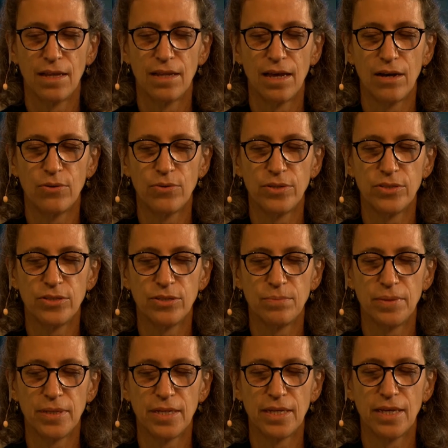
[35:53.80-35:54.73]
Allow it
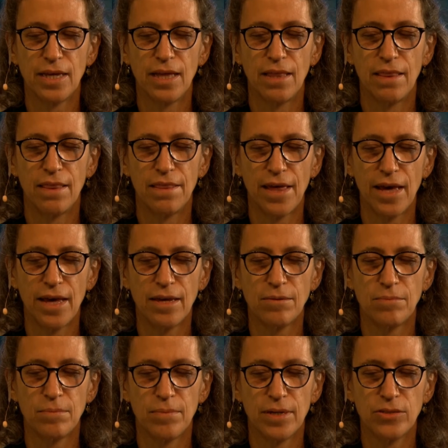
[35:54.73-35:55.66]
to be
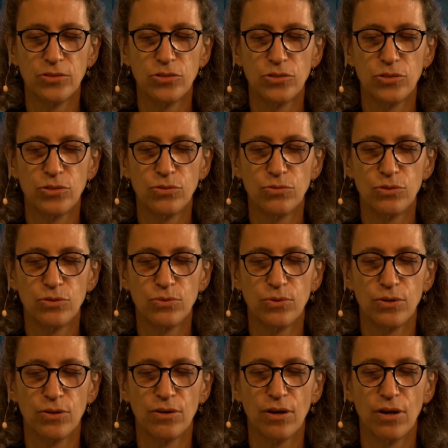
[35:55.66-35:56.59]
that much
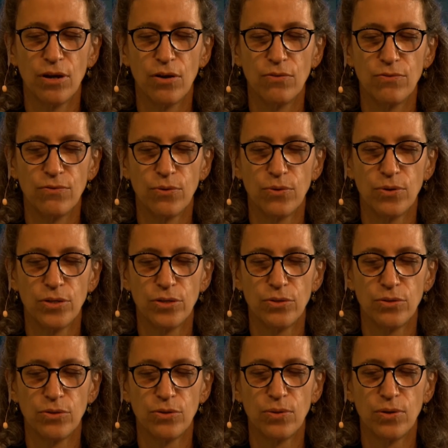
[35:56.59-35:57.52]
truer for
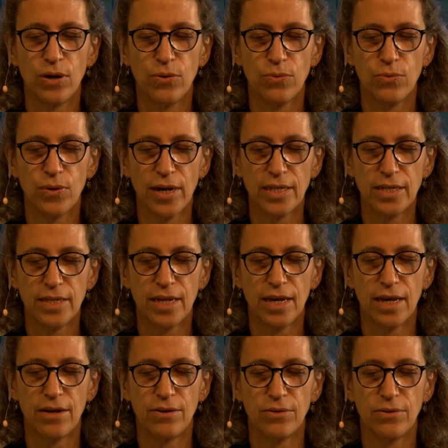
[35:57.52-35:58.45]
you right
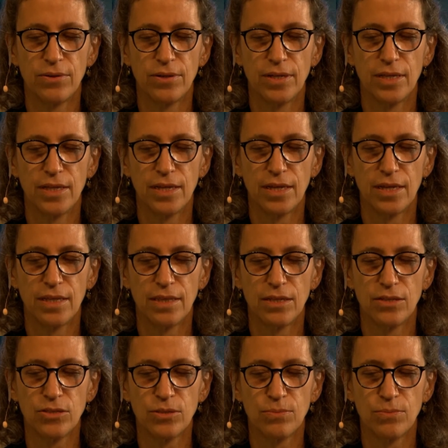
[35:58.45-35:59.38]
now
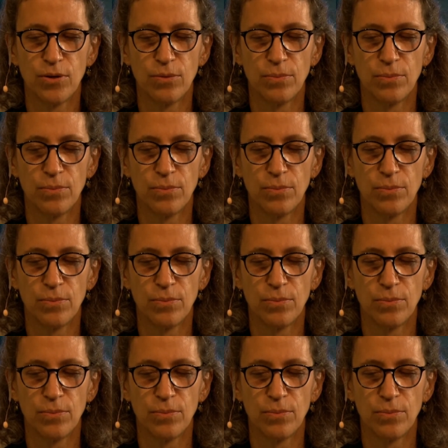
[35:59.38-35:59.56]
in this